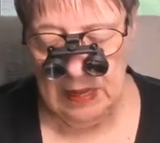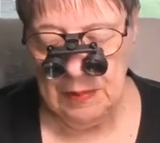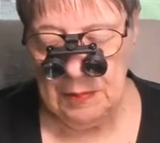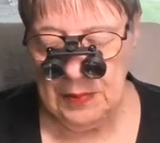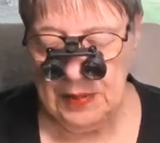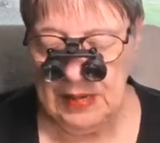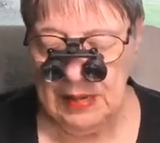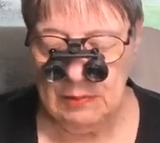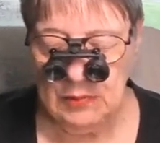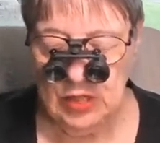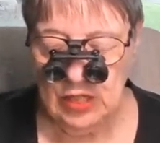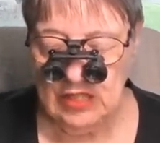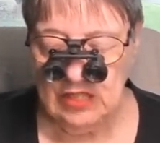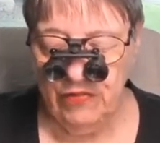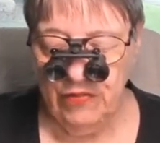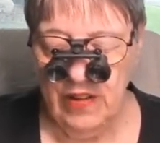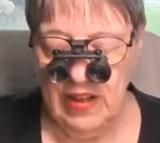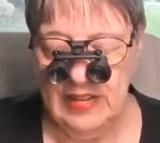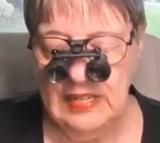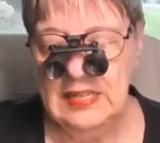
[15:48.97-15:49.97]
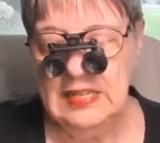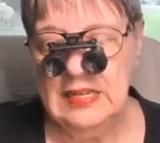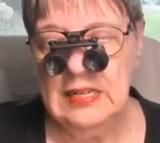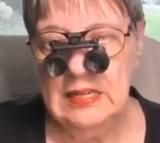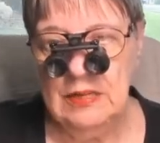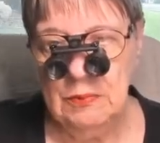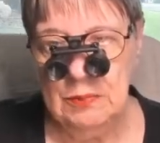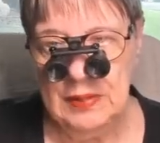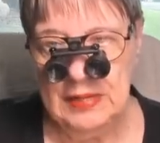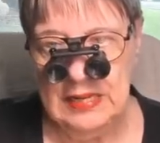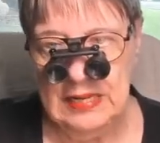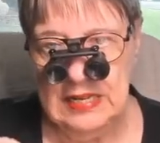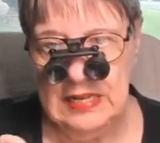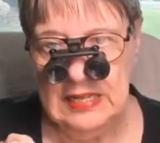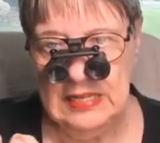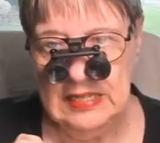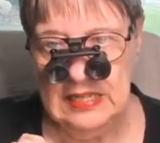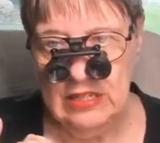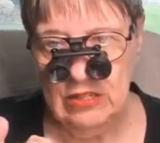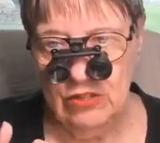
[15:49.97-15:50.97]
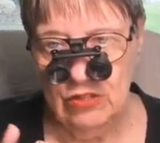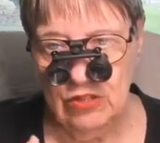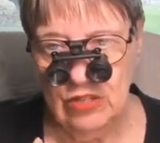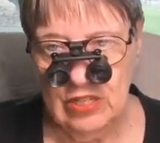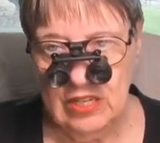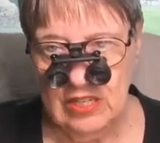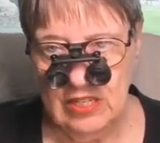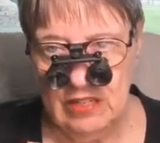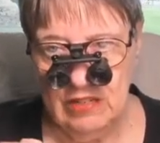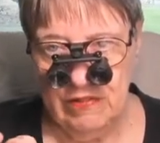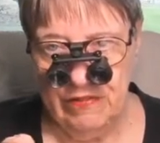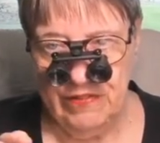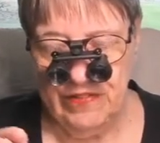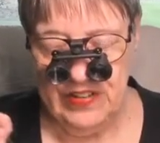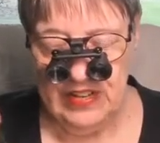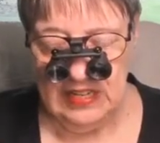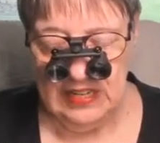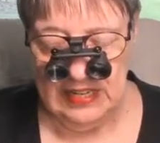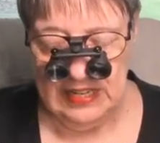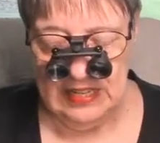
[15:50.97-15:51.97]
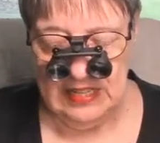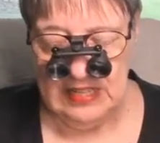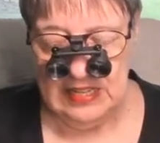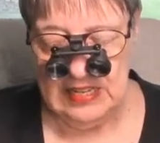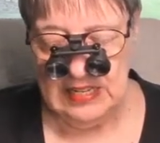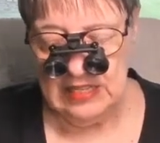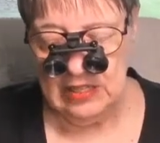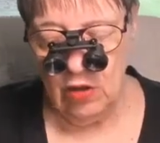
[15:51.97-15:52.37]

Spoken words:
But I'm just finding it a bit easier just to fill in this